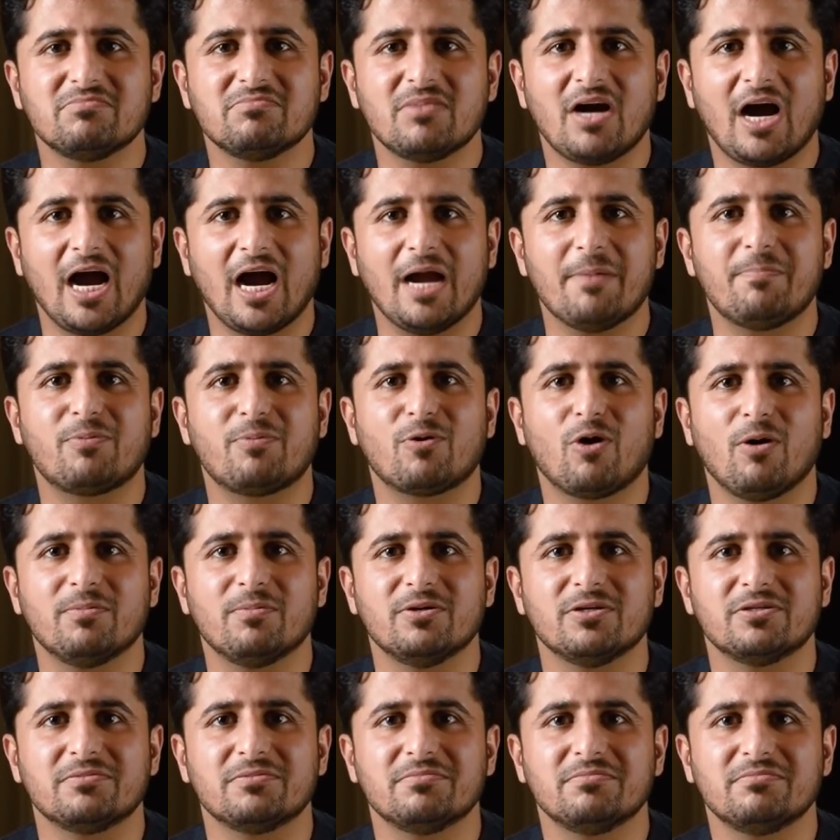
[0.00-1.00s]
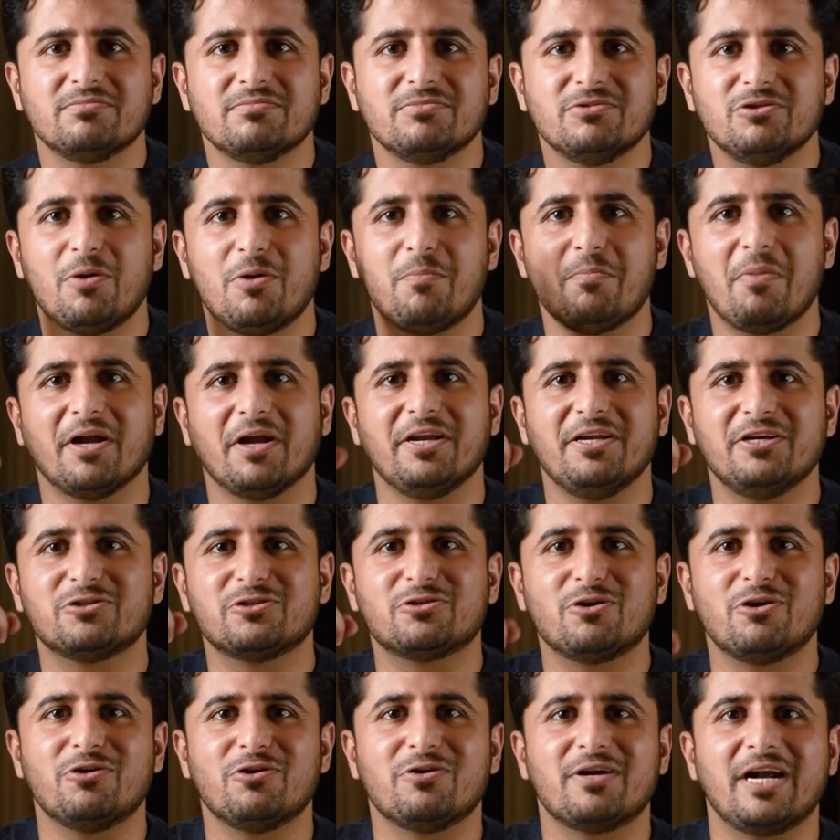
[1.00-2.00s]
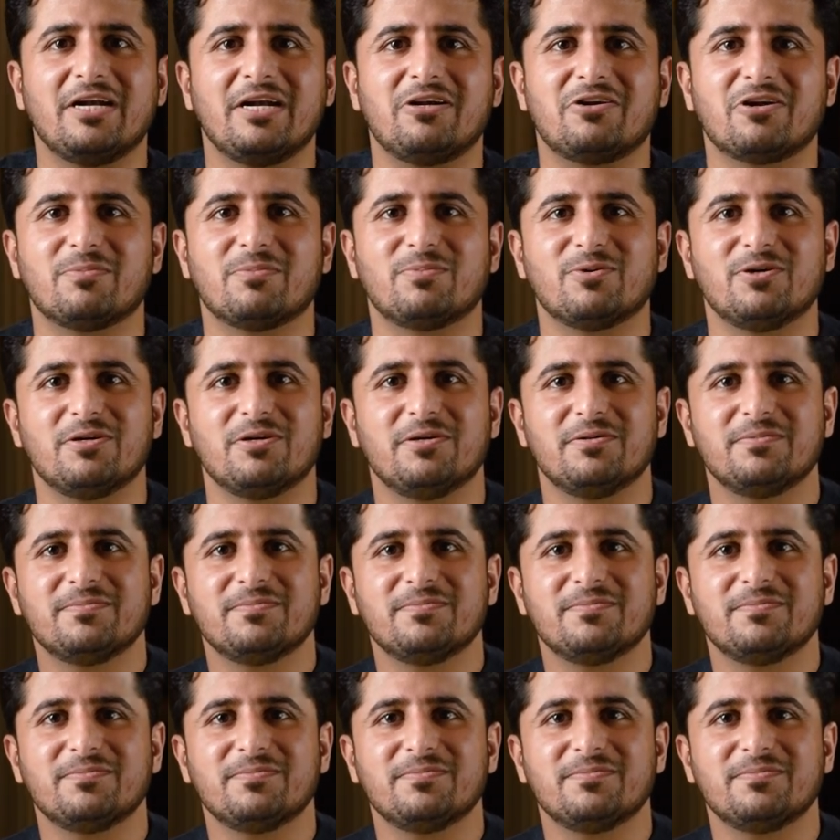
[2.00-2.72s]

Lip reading: I promise your money is going to get tripled.